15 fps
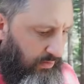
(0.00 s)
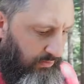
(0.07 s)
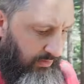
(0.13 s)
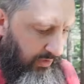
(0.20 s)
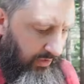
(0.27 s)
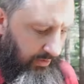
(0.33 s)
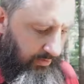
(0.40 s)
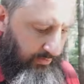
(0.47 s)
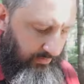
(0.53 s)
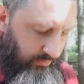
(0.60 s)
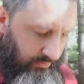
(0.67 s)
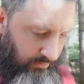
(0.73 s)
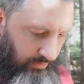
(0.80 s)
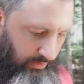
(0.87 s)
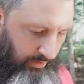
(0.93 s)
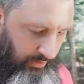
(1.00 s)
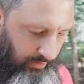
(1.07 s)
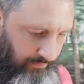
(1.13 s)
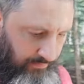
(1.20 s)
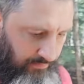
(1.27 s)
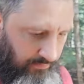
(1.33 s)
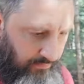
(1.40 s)
Okay.
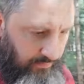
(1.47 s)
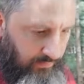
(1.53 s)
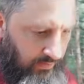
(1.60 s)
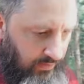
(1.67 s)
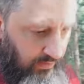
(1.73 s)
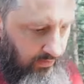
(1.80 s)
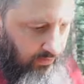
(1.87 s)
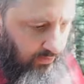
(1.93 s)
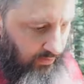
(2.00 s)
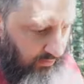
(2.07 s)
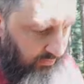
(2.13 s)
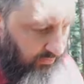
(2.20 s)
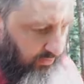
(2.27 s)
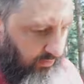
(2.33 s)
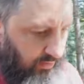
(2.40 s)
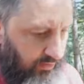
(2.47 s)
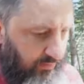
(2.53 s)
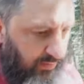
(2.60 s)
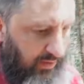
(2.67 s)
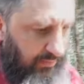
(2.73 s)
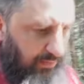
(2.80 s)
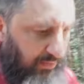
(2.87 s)
Um, so did
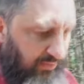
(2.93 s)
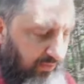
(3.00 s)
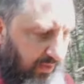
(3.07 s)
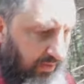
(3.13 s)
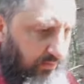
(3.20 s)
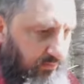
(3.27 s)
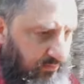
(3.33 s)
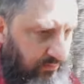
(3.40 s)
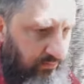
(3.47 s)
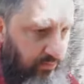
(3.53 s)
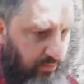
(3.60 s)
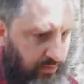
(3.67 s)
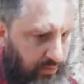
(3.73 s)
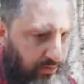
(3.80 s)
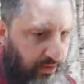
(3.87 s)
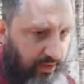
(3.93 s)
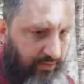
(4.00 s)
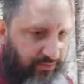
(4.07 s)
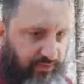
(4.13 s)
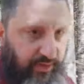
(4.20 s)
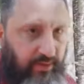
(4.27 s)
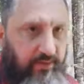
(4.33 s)
the people fail or did
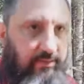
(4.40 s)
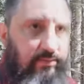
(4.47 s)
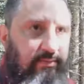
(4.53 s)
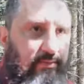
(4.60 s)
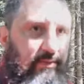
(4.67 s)
God fail?